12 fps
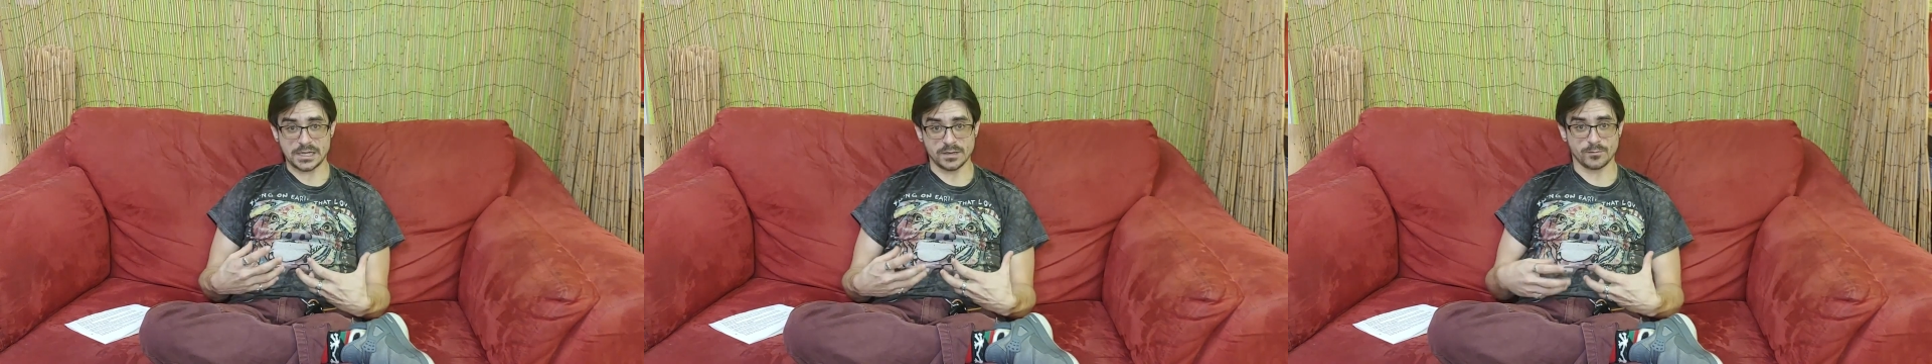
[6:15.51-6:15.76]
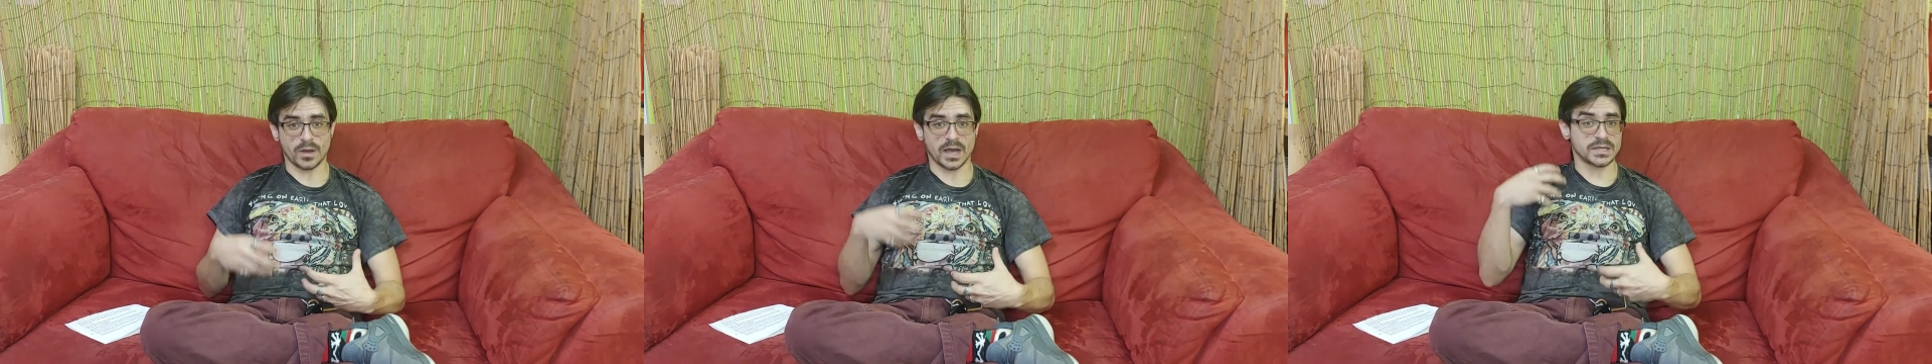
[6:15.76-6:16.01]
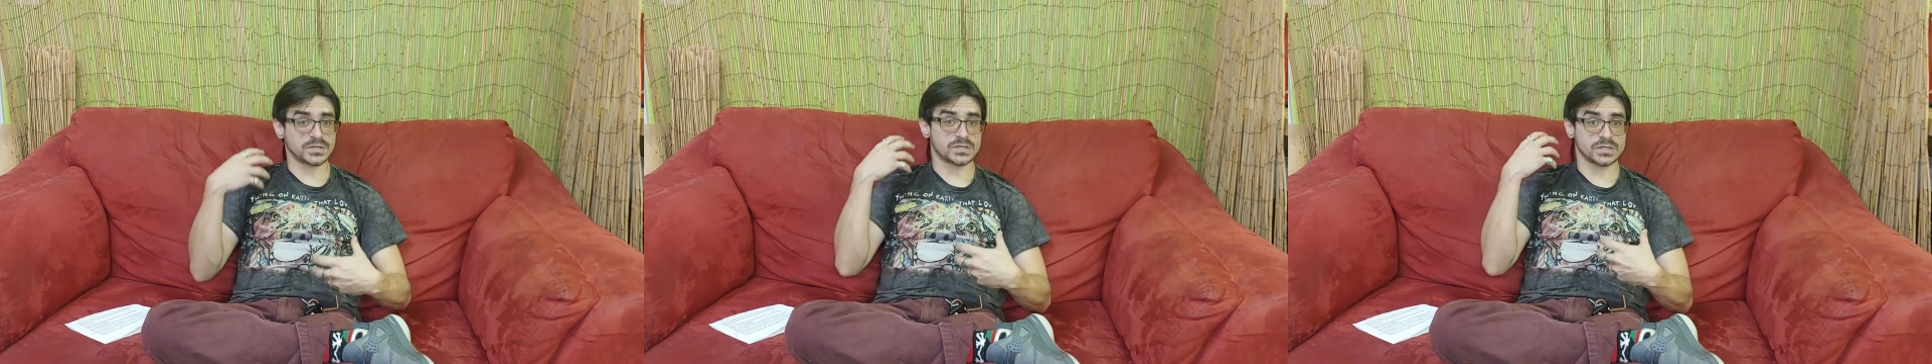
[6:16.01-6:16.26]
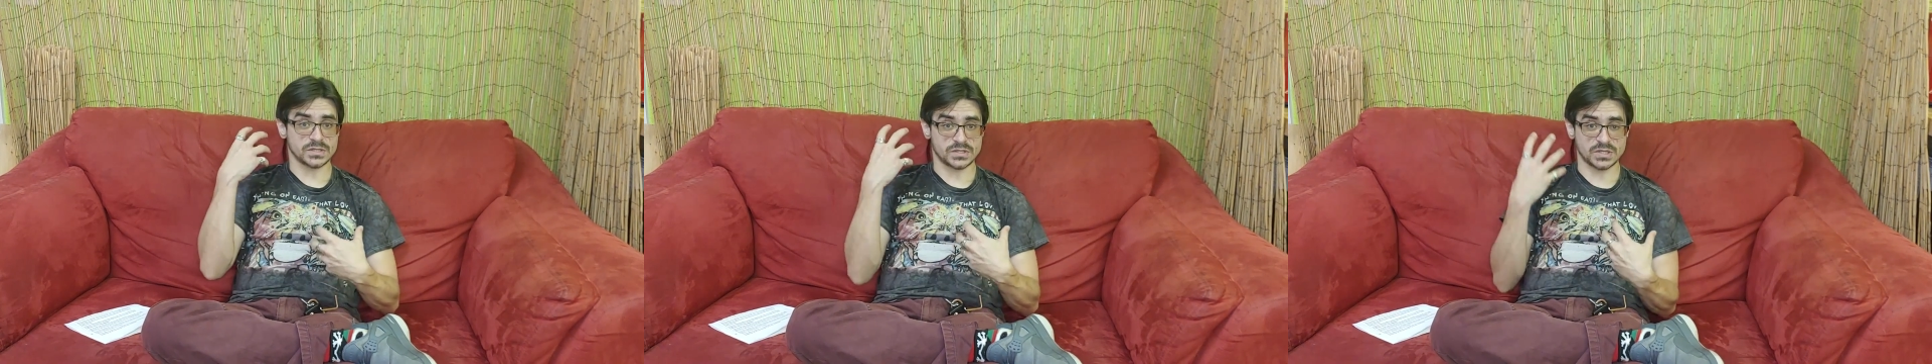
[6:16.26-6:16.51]
It binds
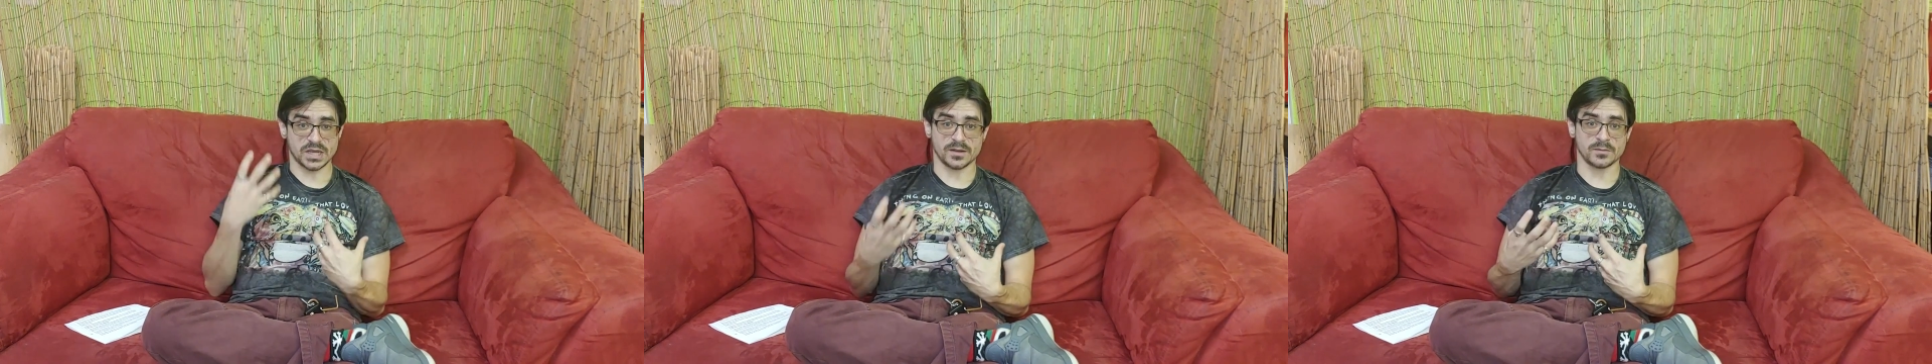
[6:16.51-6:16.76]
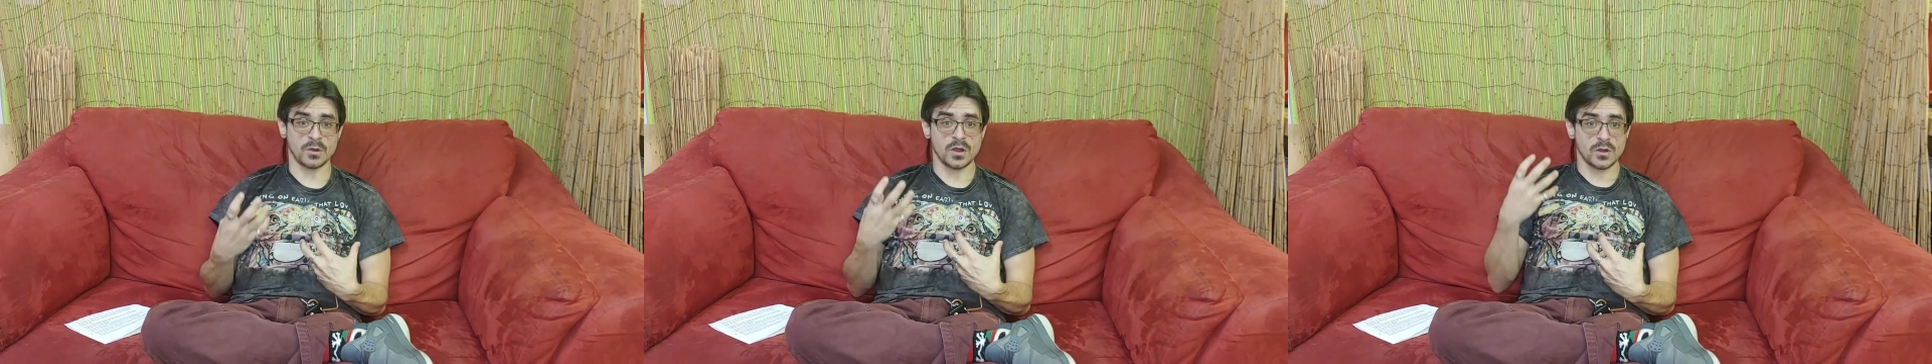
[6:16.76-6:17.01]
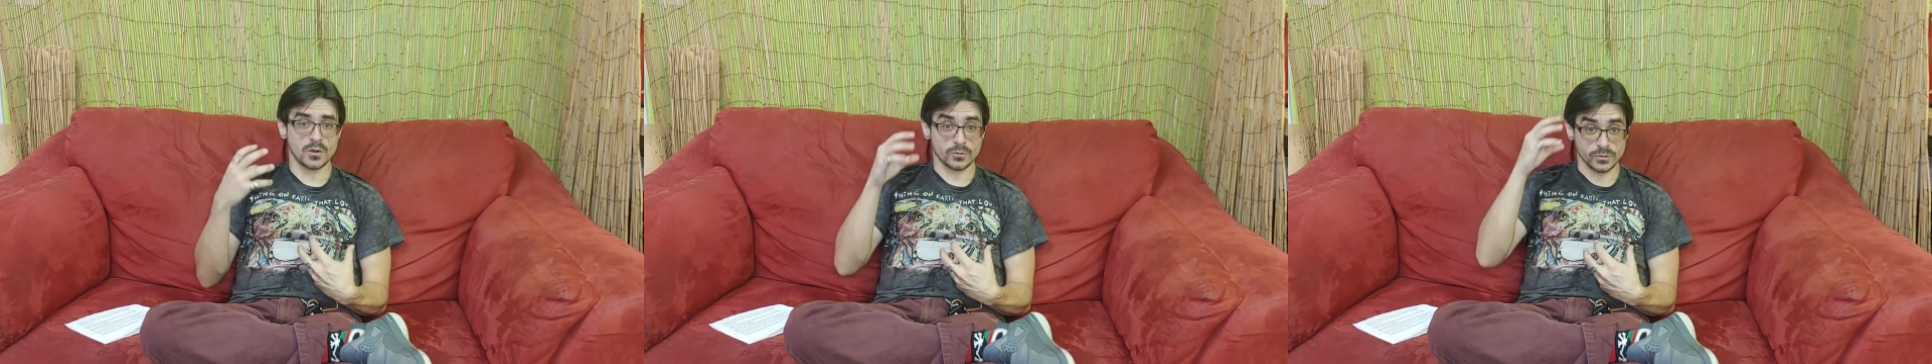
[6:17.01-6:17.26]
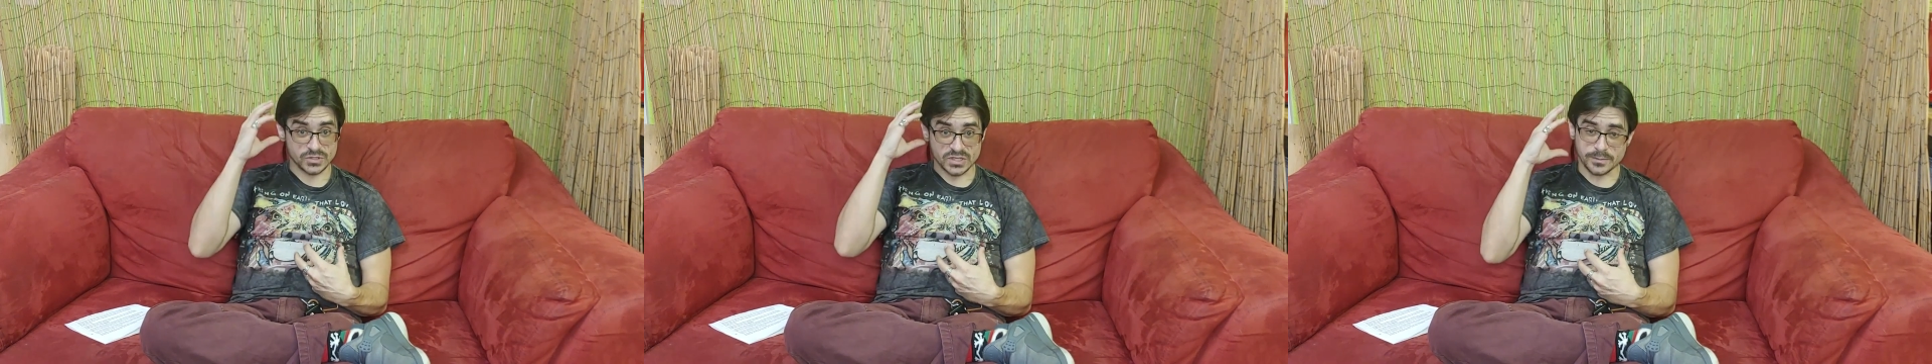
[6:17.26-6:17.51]
to the same
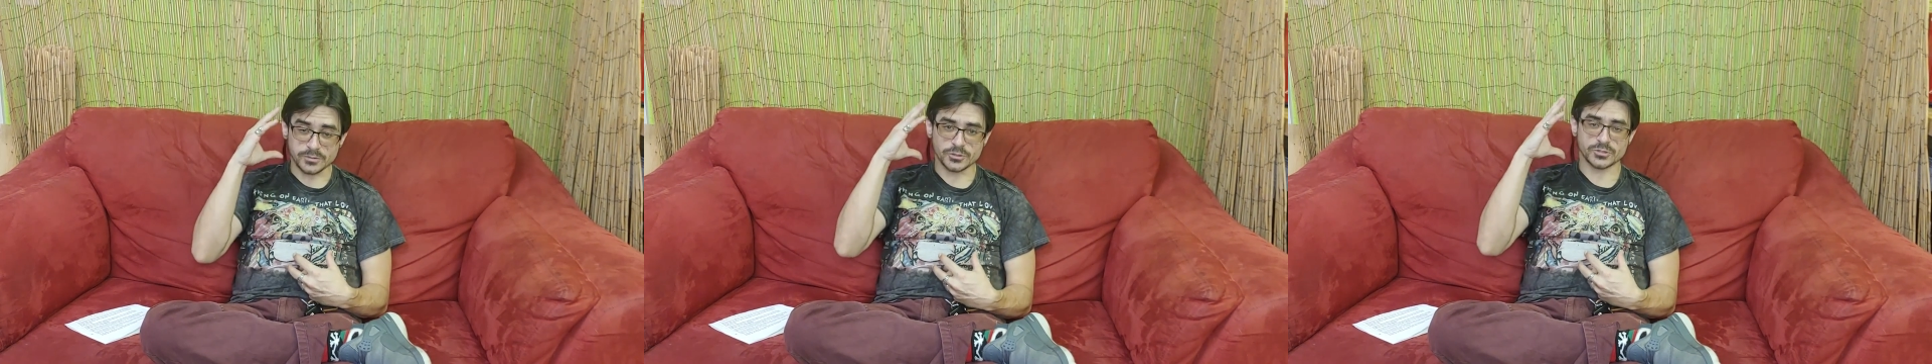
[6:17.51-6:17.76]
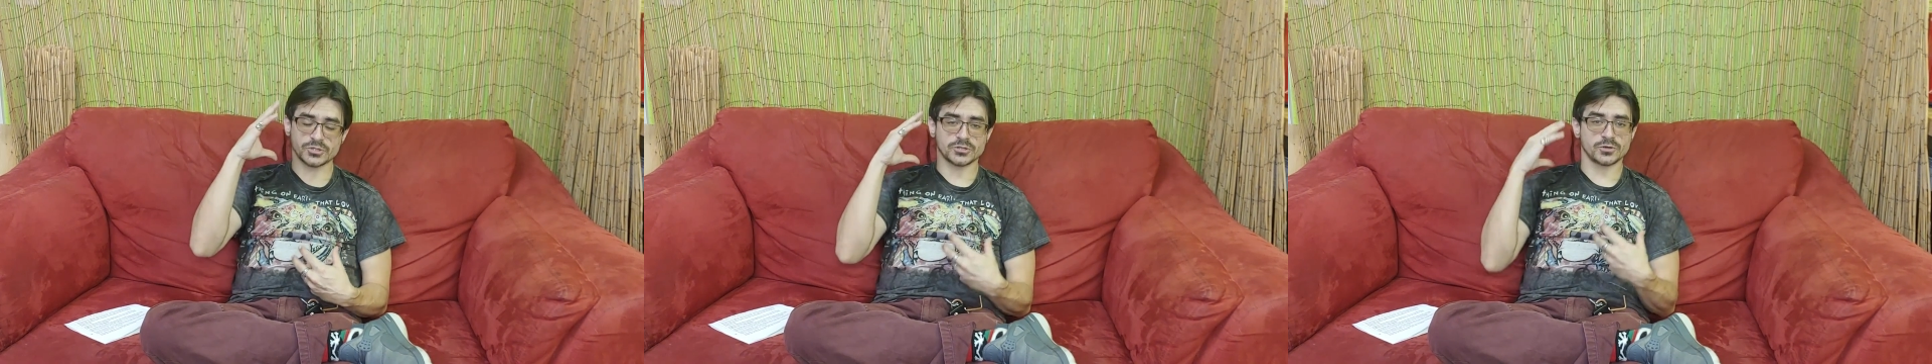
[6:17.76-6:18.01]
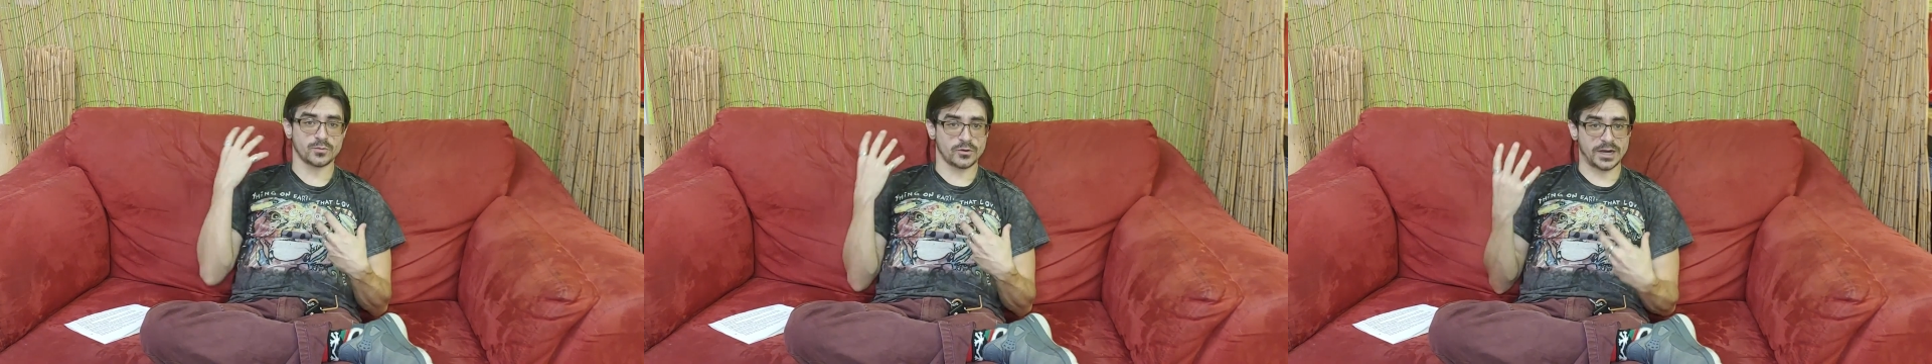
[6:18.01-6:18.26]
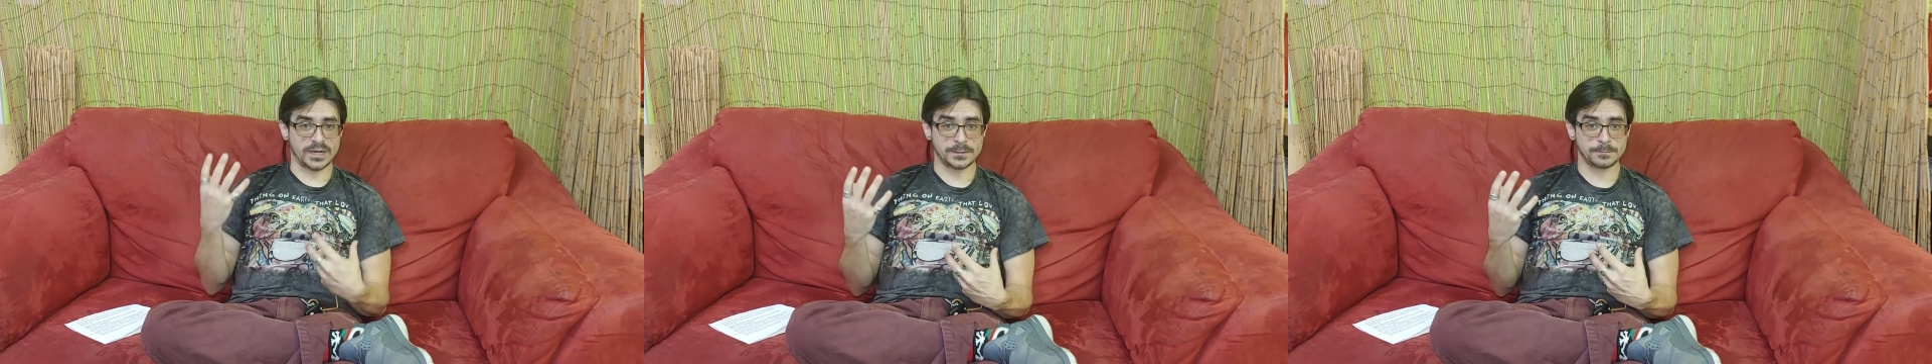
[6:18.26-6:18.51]
receptors in your
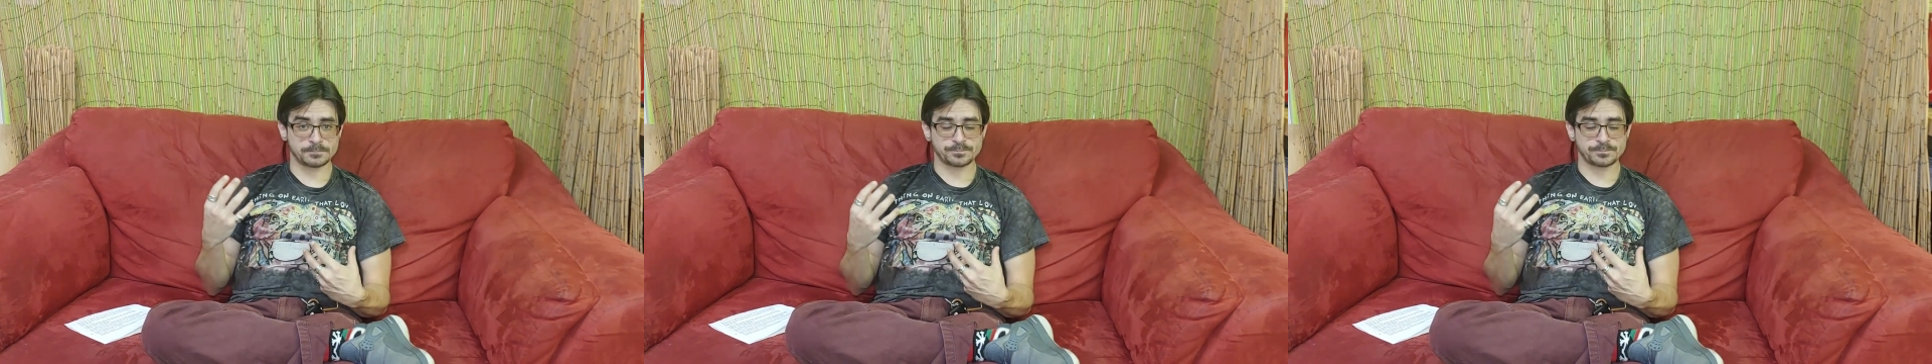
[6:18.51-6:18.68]
brain,